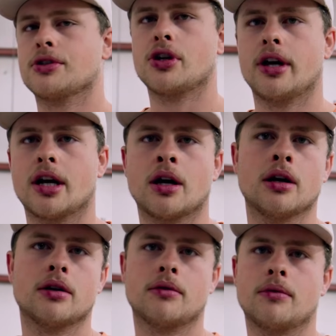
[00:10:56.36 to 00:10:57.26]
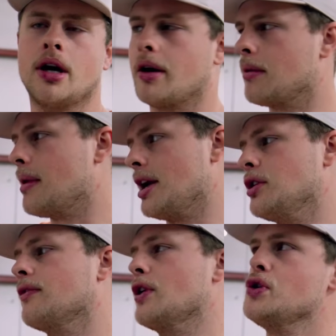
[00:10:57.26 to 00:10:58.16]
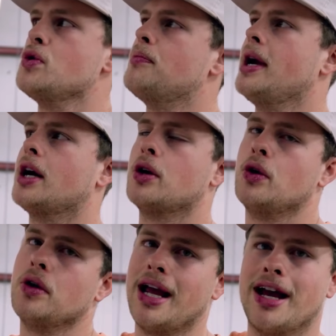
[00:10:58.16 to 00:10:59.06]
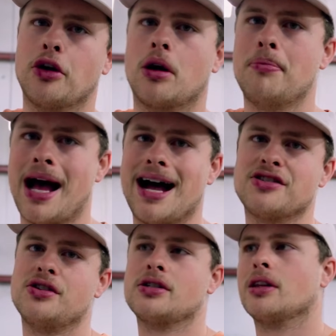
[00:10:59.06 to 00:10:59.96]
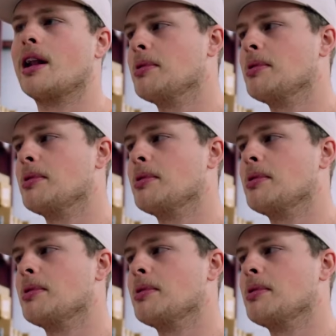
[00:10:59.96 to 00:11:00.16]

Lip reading: show you here, I'm gonna remind you of our new apparel and our patches. A lot of